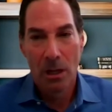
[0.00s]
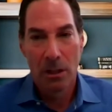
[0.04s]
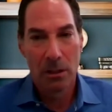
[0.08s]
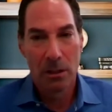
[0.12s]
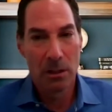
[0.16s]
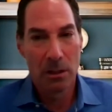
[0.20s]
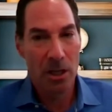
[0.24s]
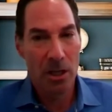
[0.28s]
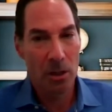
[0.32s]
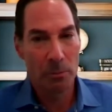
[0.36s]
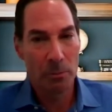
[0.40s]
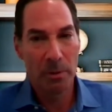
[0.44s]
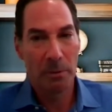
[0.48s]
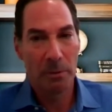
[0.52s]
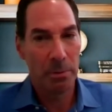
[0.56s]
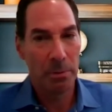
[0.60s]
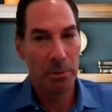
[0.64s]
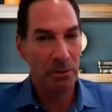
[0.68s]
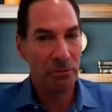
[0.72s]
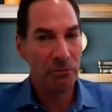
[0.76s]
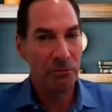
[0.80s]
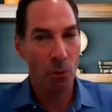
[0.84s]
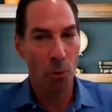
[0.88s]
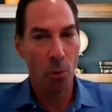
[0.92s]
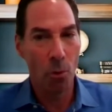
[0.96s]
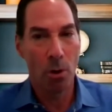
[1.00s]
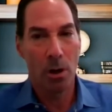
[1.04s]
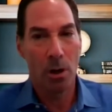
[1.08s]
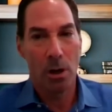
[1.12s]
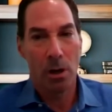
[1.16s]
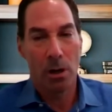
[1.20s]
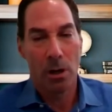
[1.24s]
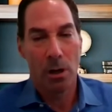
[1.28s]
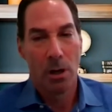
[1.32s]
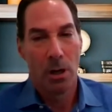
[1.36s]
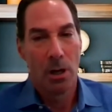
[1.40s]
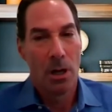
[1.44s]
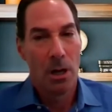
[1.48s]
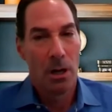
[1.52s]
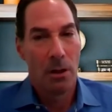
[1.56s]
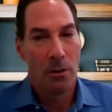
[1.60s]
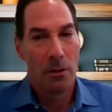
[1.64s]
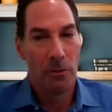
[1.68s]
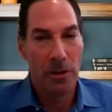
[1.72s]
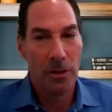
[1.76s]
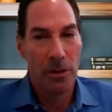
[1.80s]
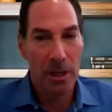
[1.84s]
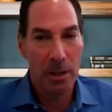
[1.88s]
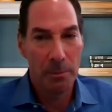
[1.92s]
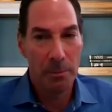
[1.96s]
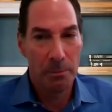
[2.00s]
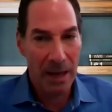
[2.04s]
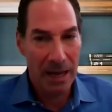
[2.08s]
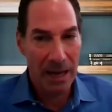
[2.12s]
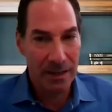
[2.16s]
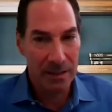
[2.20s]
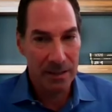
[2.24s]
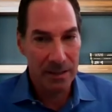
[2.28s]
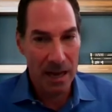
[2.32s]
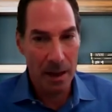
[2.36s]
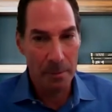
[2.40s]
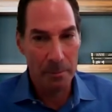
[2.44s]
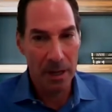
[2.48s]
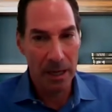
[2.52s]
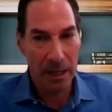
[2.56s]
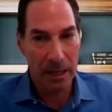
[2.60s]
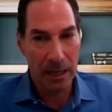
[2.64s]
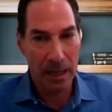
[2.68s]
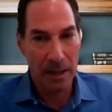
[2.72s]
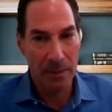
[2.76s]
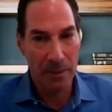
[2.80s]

a little bit before the pandemic.